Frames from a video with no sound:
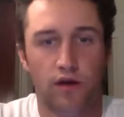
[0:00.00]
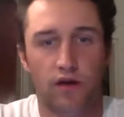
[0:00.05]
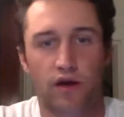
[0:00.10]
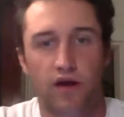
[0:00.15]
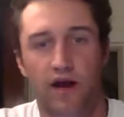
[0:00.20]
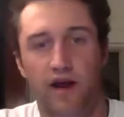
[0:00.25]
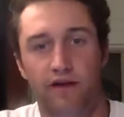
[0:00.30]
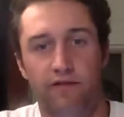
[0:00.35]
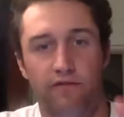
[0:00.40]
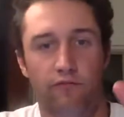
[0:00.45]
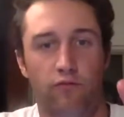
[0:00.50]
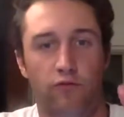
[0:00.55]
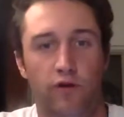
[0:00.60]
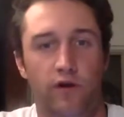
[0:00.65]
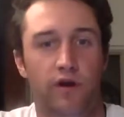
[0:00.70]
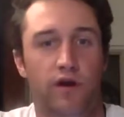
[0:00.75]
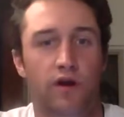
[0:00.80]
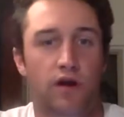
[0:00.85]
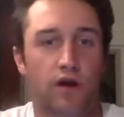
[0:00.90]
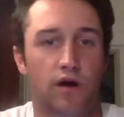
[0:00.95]
Hi
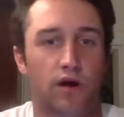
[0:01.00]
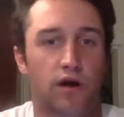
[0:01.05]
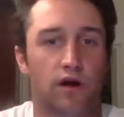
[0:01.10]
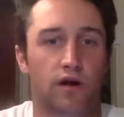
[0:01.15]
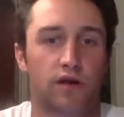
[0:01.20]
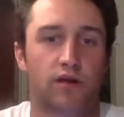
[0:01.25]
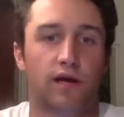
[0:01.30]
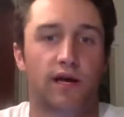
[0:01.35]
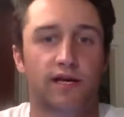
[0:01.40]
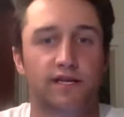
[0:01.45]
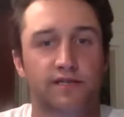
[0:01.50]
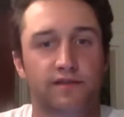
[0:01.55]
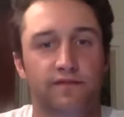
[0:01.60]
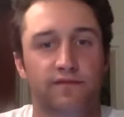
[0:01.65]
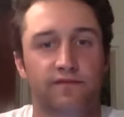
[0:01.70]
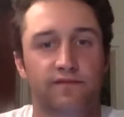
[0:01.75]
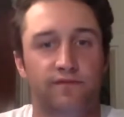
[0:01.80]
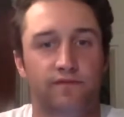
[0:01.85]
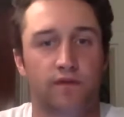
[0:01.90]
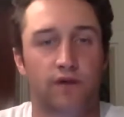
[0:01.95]
everyone, class of
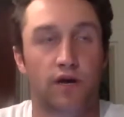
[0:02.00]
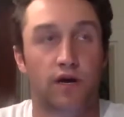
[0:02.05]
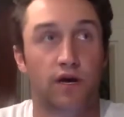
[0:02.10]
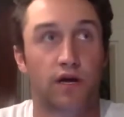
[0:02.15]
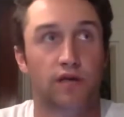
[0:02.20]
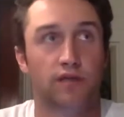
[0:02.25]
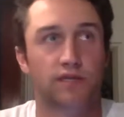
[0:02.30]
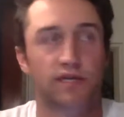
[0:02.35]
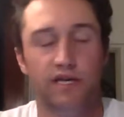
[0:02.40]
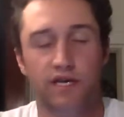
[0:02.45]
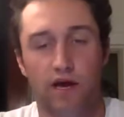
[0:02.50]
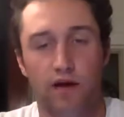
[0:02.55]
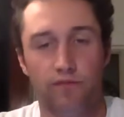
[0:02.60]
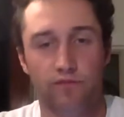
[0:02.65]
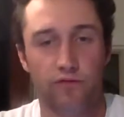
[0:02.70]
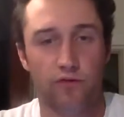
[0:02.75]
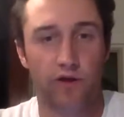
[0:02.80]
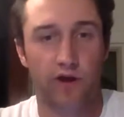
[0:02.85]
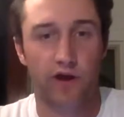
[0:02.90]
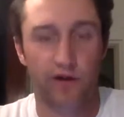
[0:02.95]

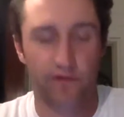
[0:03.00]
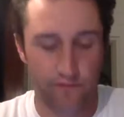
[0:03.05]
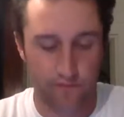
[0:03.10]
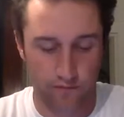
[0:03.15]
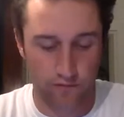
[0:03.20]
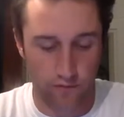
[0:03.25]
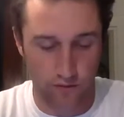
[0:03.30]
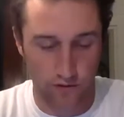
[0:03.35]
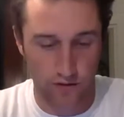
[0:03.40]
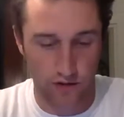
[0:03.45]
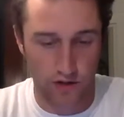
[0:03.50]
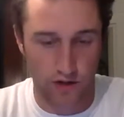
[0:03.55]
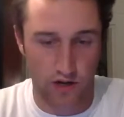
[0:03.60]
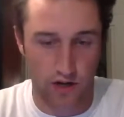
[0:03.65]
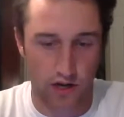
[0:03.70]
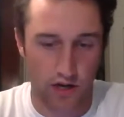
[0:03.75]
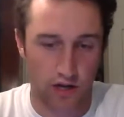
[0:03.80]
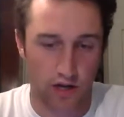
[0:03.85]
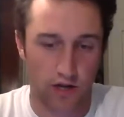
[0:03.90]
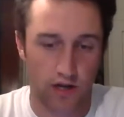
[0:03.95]
TCOM 384.
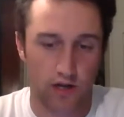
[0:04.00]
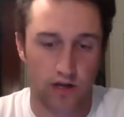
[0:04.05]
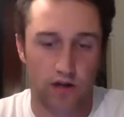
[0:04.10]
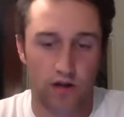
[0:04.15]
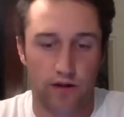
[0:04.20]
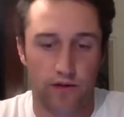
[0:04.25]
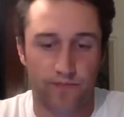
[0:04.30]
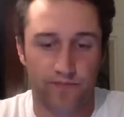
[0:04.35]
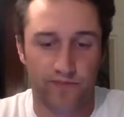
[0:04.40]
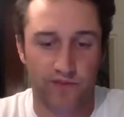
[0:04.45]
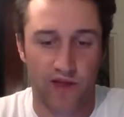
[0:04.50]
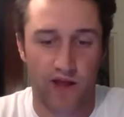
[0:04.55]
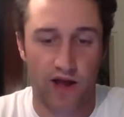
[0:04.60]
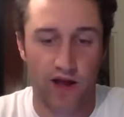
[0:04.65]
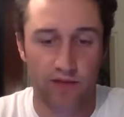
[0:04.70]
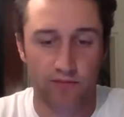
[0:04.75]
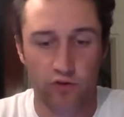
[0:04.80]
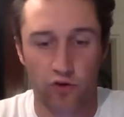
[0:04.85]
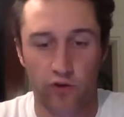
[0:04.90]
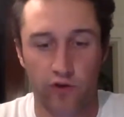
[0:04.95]

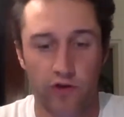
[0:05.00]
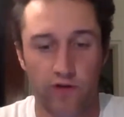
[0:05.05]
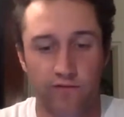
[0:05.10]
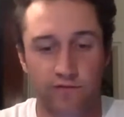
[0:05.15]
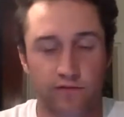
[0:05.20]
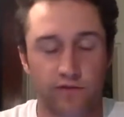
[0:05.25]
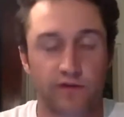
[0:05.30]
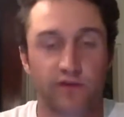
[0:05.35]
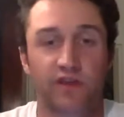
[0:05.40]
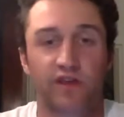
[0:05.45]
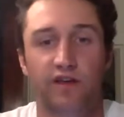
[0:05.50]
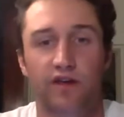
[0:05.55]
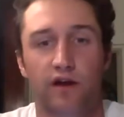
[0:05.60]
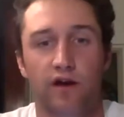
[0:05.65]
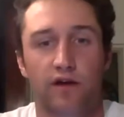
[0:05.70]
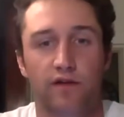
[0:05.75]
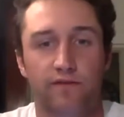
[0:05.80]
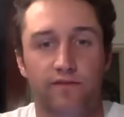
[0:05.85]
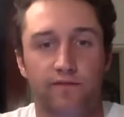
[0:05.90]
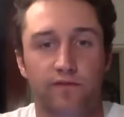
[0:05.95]
I'm going over the
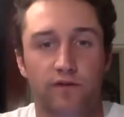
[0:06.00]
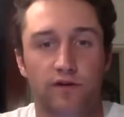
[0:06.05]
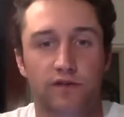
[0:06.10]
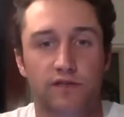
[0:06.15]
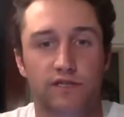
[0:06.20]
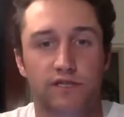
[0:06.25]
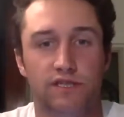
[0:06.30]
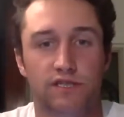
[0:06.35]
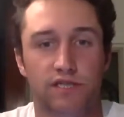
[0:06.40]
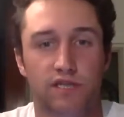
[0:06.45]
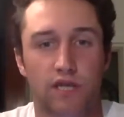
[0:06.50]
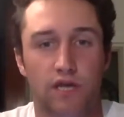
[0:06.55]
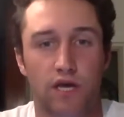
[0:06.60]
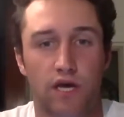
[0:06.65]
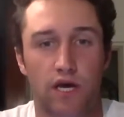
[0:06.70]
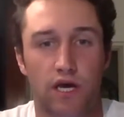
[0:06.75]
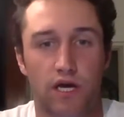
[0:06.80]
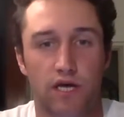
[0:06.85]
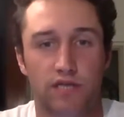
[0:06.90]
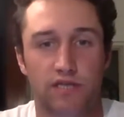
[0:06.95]
first
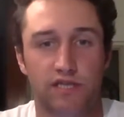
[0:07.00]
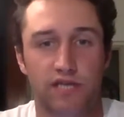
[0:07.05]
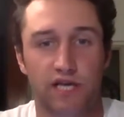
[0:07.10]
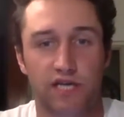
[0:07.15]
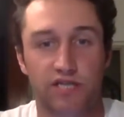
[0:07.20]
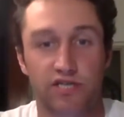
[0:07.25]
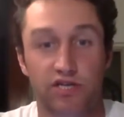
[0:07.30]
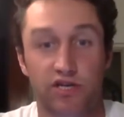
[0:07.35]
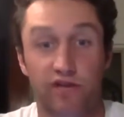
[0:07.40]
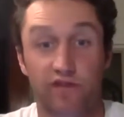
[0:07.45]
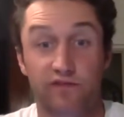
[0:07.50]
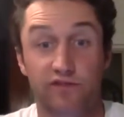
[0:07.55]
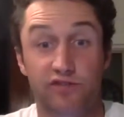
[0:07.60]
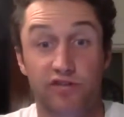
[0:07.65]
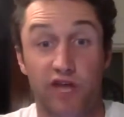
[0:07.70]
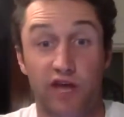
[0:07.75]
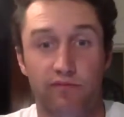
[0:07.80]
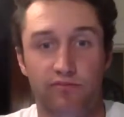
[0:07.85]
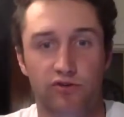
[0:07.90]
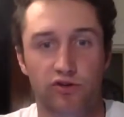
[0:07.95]
section of
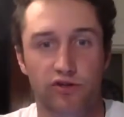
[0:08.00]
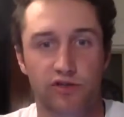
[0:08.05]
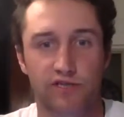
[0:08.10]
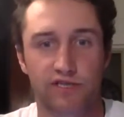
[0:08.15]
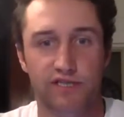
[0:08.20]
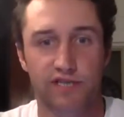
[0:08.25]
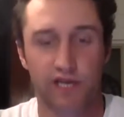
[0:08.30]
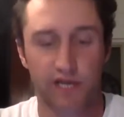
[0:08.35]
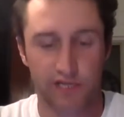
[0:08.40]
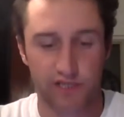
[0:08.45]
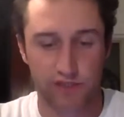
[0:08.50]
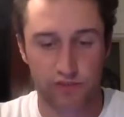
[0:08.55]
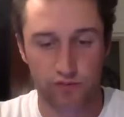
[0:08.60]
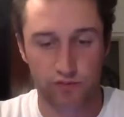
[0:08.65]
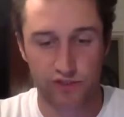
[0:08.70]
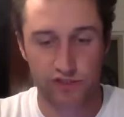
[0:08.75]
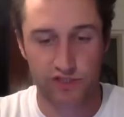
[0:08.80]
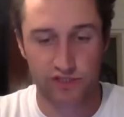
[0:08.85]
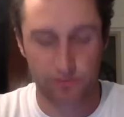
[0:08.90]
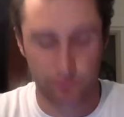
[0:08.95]
Chapter 6,
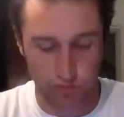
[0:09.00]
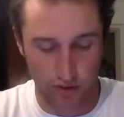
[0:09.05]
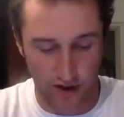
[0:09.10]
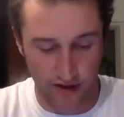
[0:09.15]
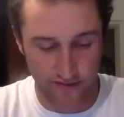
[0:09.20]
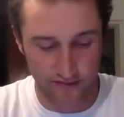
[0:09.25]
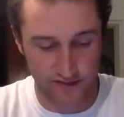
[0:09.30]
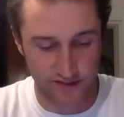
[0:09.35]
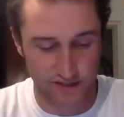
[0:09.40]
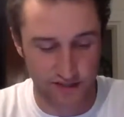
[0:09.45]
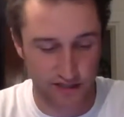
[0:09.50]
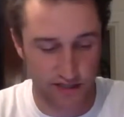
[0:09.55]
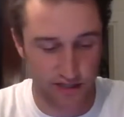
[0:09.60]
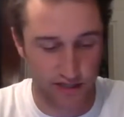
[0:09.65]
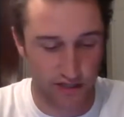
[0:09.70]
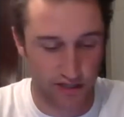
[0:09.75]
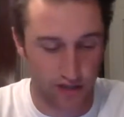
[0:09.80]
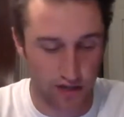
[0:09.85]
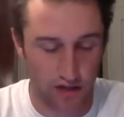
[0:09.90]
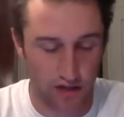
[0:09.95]
which is privacy,